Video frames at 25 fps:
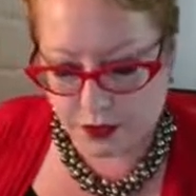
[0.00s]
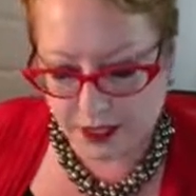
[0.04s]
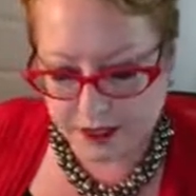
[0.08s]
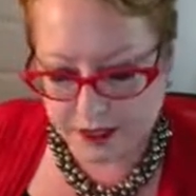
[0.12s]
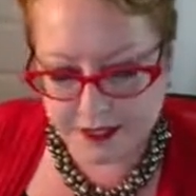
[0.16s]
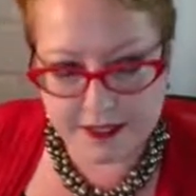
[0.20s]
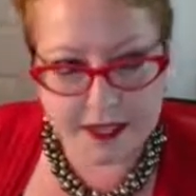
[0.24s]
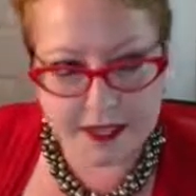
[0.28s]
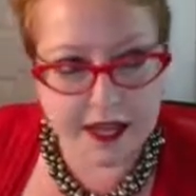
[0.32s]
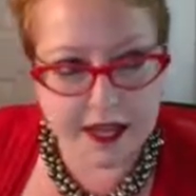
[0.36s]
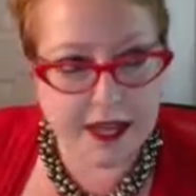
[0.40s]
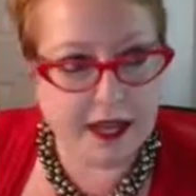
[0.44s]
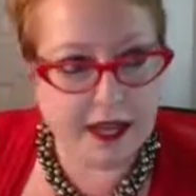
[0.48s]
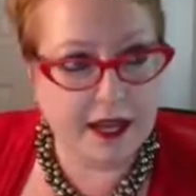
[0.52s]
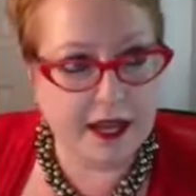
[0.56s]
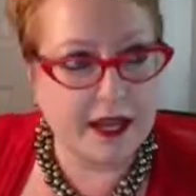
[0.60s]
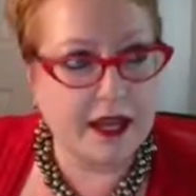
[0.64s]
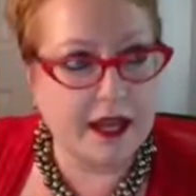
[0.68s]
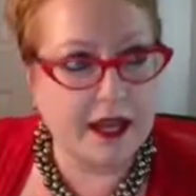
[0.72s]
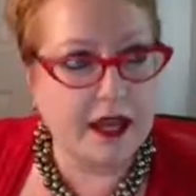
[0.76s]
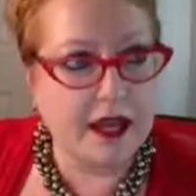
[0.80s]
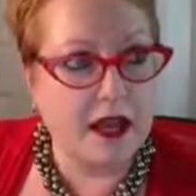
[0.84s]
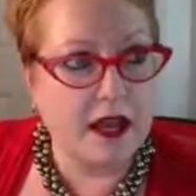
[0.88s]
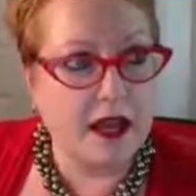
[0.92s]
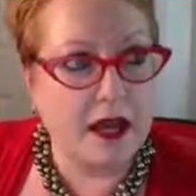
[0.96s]
So let's
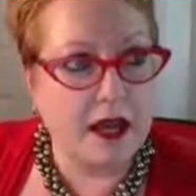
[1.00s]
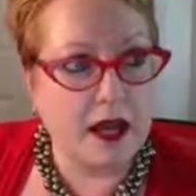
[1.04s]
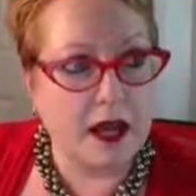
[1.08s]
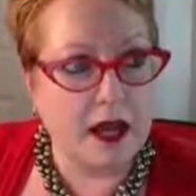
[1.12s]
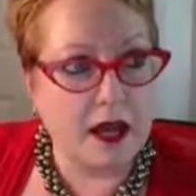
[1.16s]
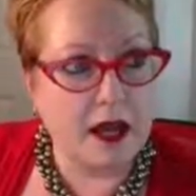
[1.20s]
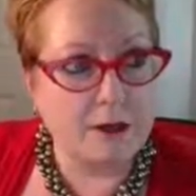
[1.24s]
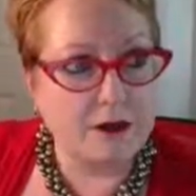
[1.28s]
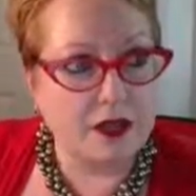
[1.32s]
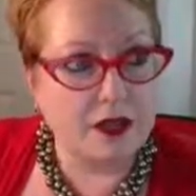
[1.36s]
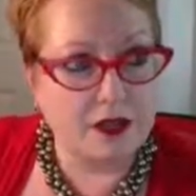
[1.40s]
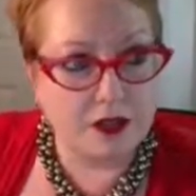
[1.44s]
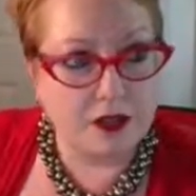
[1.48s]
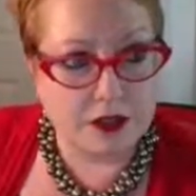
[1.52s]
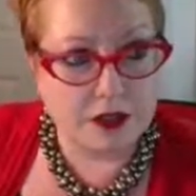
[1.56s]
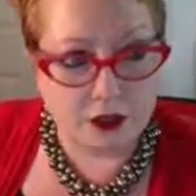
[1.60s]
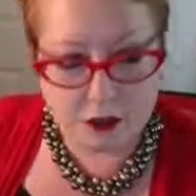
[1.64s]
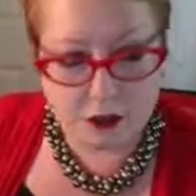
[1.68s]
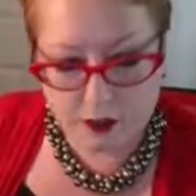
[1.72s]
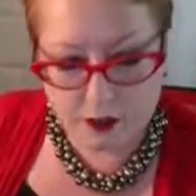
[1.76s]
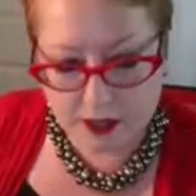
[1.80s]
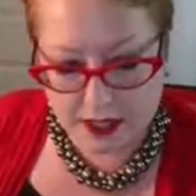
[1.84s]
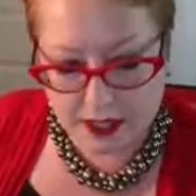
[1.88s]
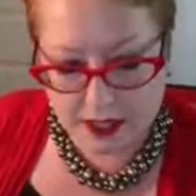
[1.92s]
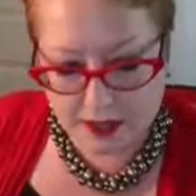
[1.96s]
say I'm going to
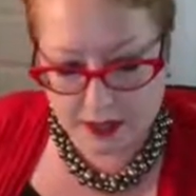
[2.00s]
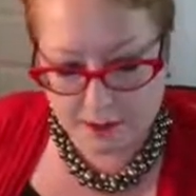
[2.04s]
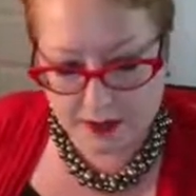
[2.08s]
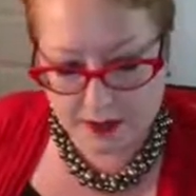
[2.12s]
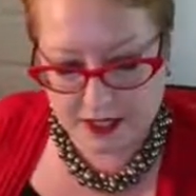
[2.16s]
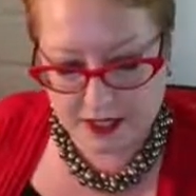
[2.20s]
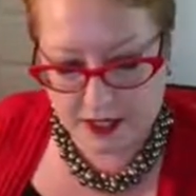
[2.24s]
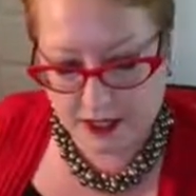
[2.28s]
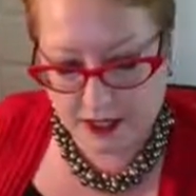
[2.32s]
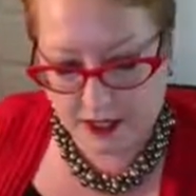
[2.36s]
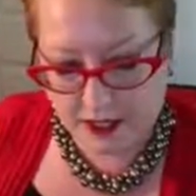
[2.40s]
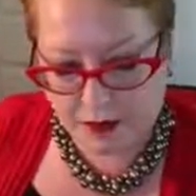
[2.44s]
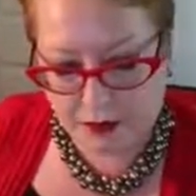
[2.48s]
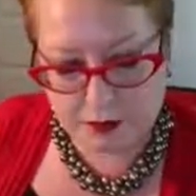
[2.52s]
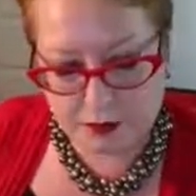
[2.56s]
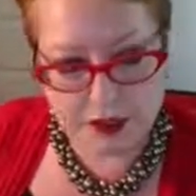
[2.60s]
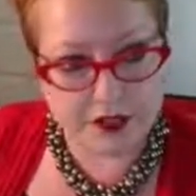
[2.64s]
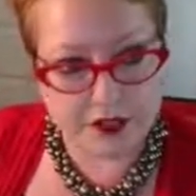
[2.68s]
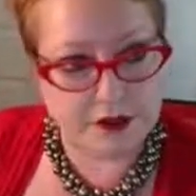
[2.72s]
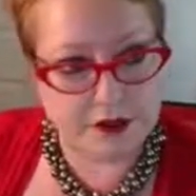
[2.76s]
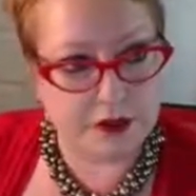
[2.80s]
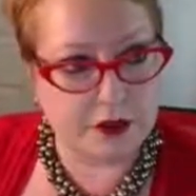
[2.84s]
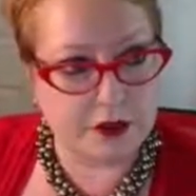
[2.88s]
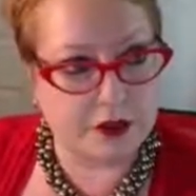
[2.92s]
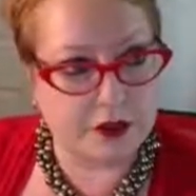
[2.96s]
do APA
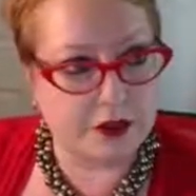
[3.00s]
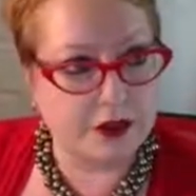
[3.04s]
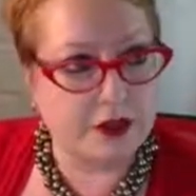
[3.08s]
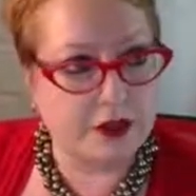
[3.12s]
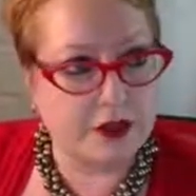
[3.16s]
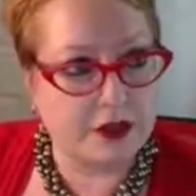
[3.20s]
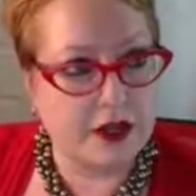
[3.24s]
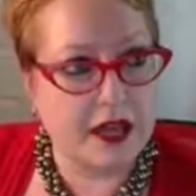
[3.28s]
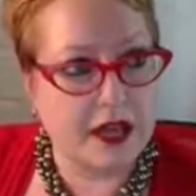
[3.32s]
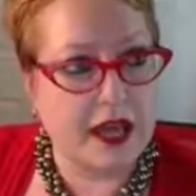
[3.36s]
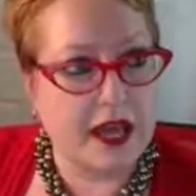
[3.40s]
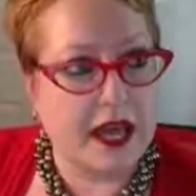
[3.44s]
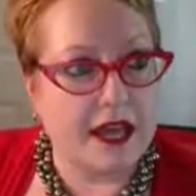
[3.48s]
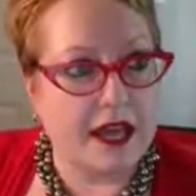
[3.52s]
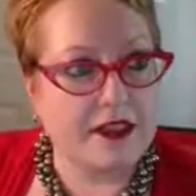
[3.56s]
research.